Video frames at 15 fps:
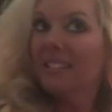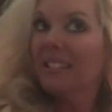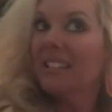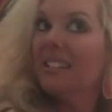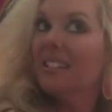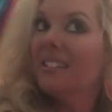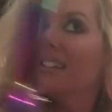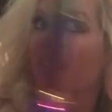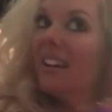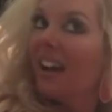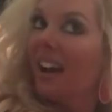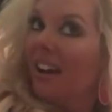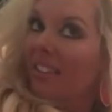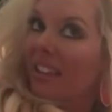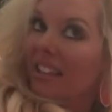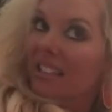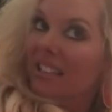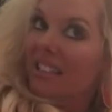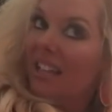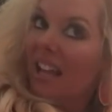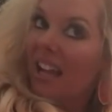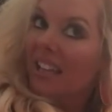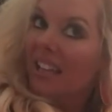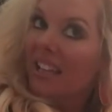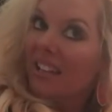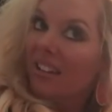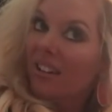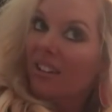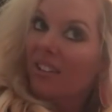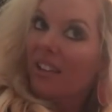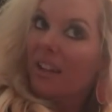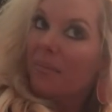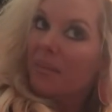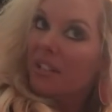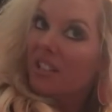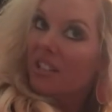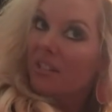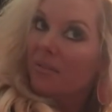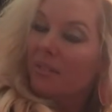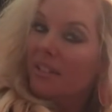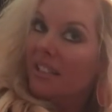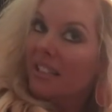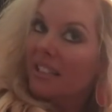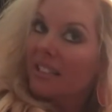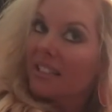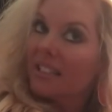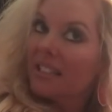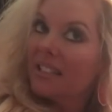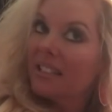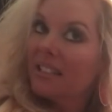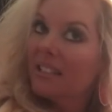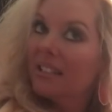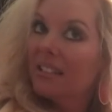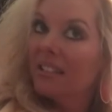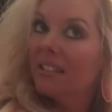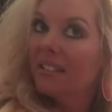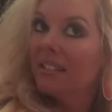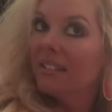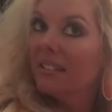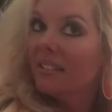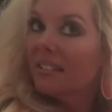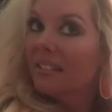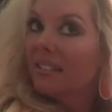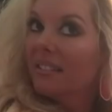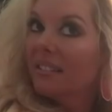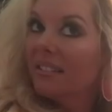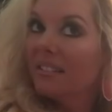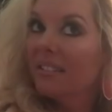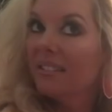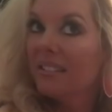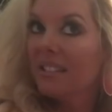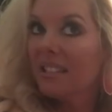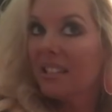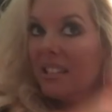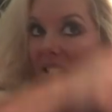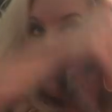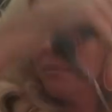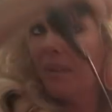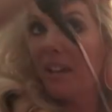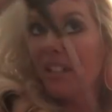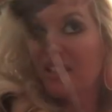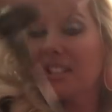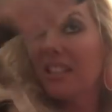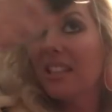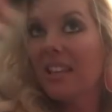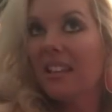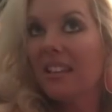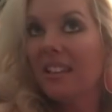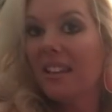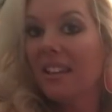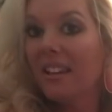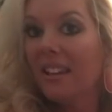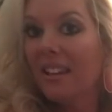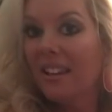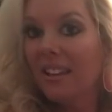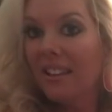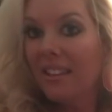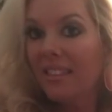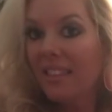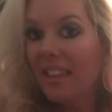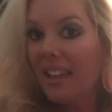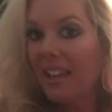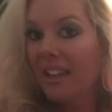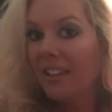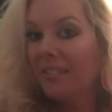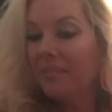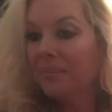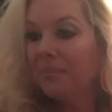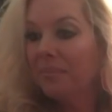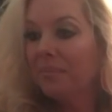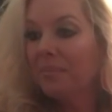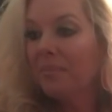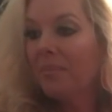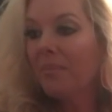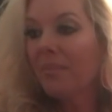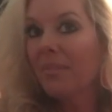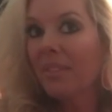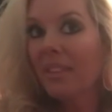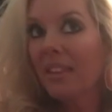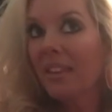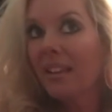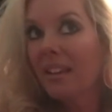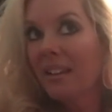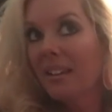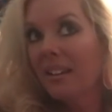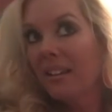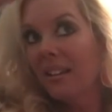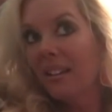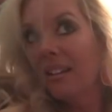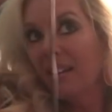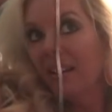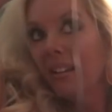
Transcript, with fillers: I do. Oh, that's, I can't curl that much at once. Oh. It's too much of a... Okay. Um, I was just telling you I was back.